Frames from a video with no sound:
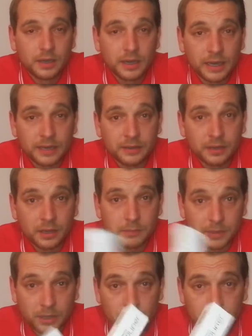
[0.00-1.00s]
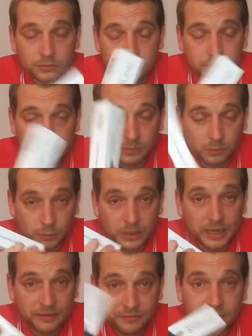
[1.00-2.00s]
And lo and behold, we
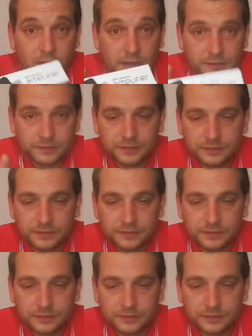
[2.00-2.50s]
have 5.